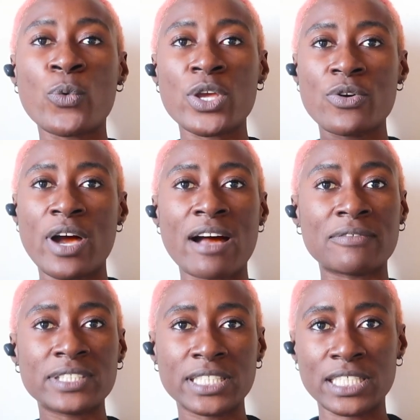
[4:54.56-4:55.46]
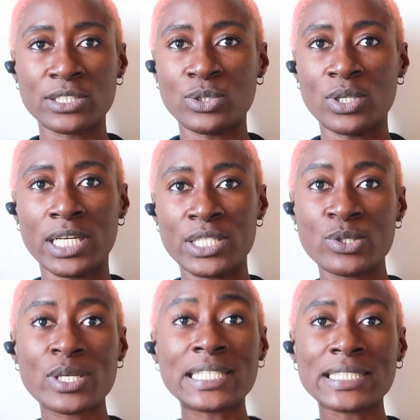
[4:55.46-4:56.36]
when you have $10,
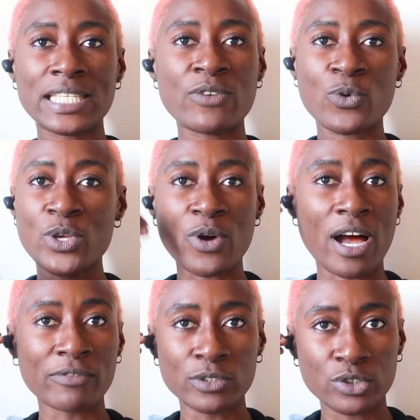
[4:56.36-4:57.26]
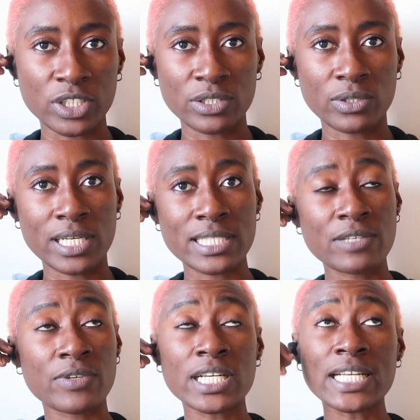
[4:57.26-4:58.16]
you can't give when you have $100.
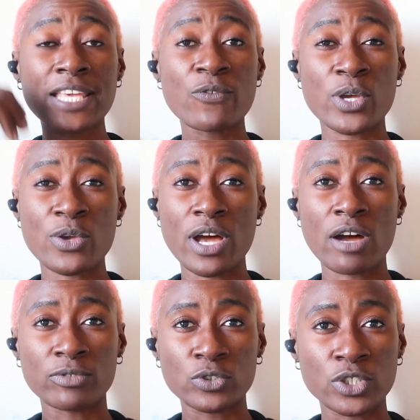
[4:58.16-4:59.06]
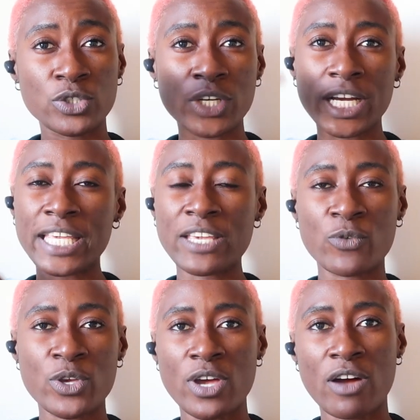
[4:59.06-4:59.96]
If you can't give when you have 100, you can't give
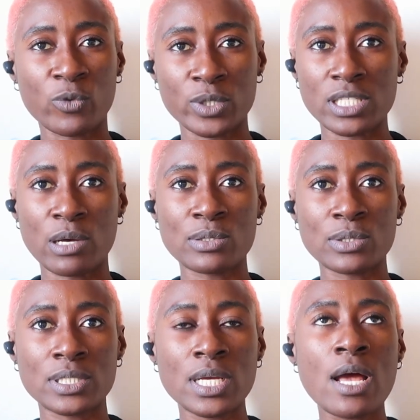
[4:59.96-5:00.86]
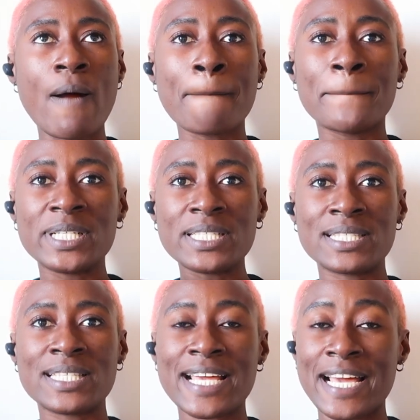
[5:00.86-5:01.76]
when you have 1,000. But this
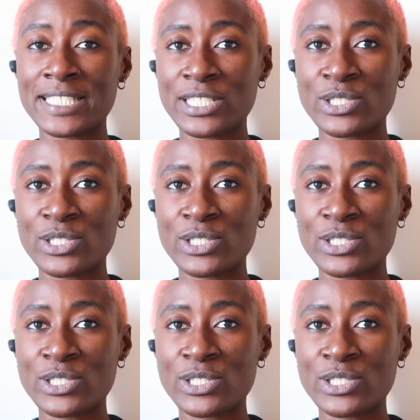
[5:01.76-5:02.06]
is the guy's